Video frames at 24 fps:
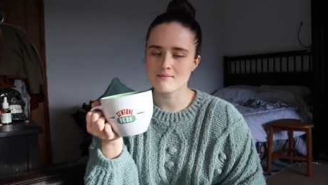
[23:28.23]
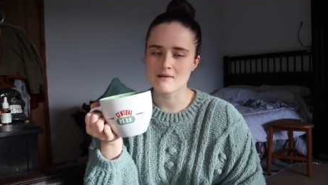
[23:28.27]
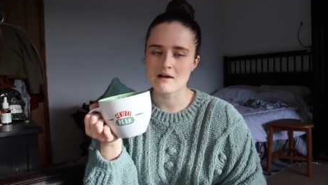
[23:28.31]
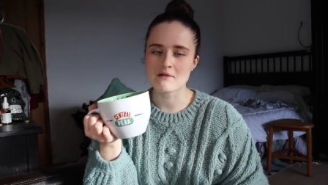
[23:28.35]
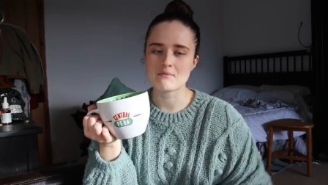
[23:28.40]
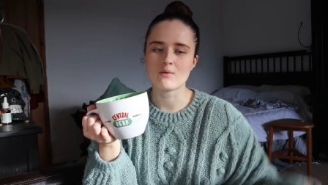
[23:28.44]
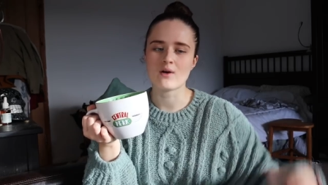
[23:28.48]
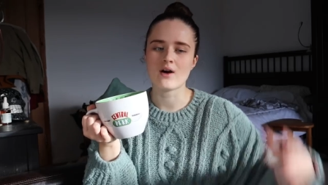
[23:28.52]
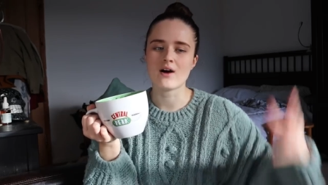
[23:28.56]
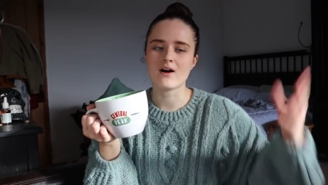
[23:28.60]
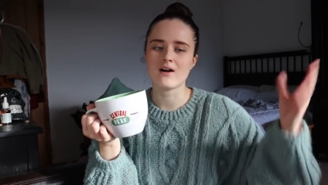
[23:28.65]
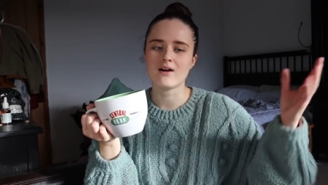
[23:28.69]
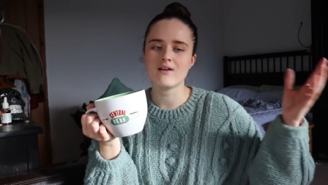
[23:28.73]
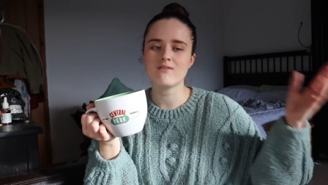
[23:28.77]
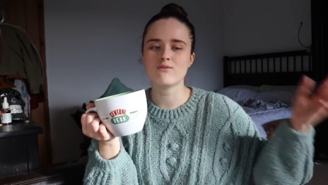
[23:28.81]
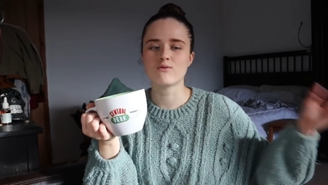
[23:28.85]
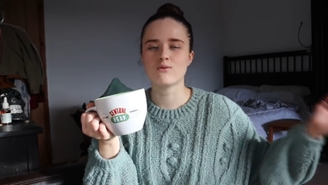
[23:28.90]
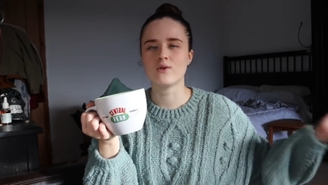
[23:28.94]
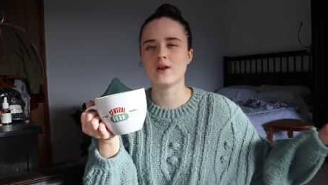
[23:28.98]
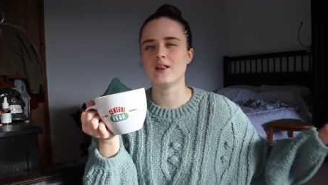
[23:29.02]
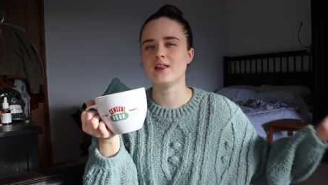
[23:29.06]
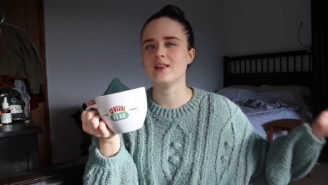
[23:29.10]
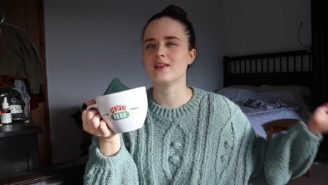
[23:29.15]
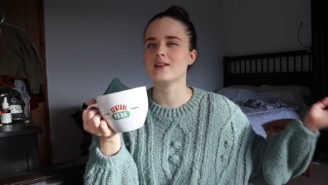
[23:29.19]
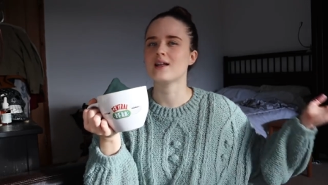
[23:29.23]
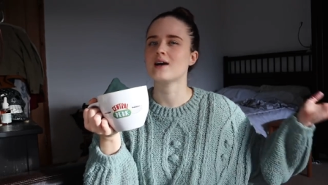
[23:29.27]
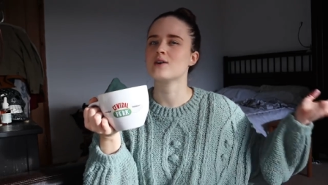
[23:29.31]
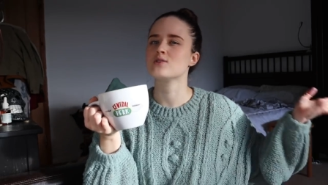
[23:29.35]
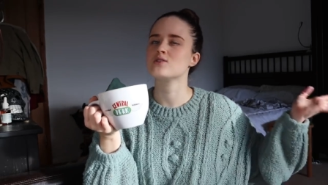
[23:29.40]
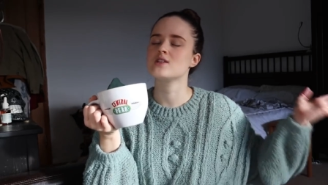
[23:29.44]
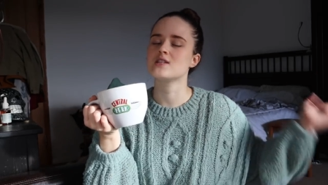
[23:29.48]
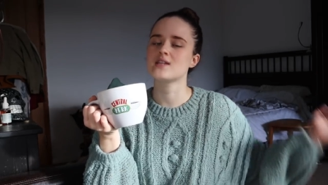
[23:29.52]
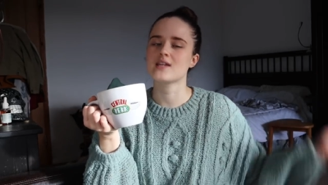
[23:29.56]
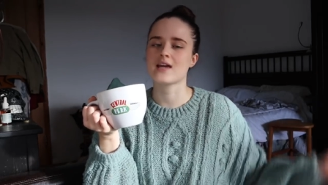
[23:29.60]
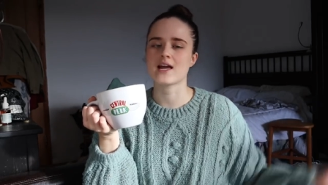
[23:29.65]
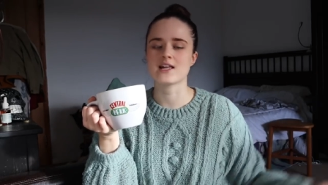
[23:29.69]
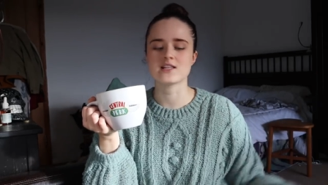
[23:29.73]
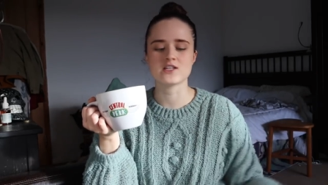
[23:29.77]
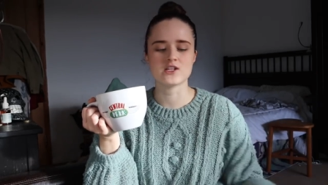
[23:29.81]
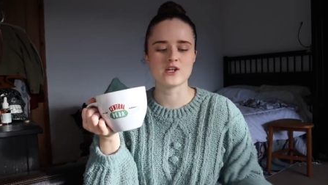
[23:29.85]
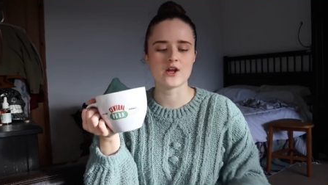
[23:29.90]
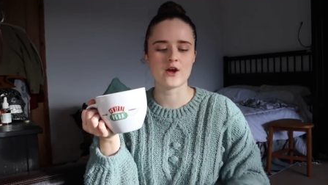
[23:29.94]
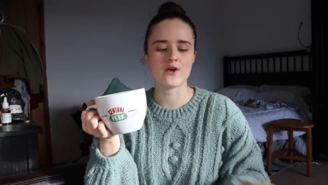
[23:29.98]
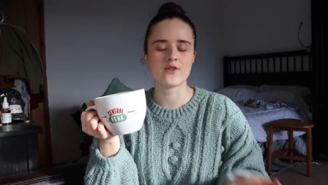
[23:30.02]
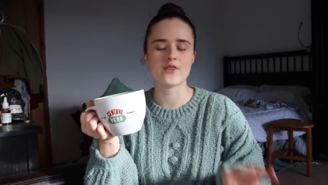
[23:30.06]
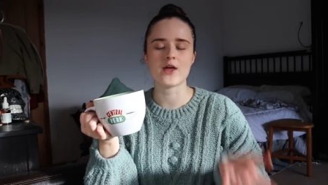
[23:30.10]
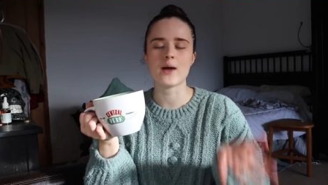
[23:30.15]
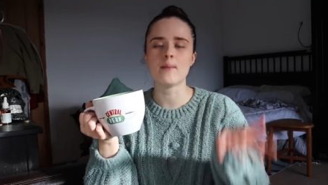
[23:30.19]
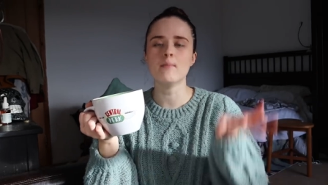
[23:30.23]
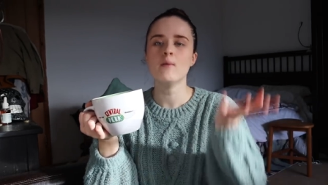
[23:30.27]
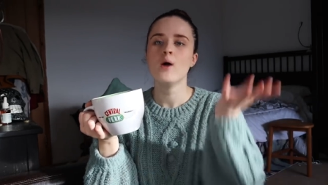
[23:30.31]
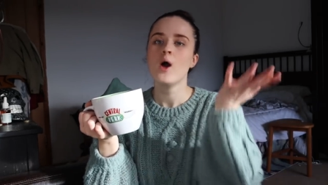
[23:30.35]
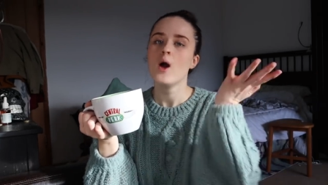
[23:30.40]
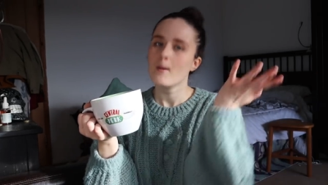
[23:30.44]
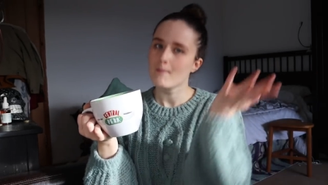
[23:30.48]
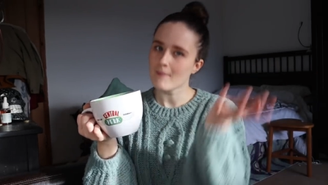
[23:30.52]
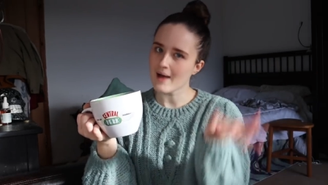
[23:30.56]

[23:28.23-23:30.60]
memoir really allows you to get to know them.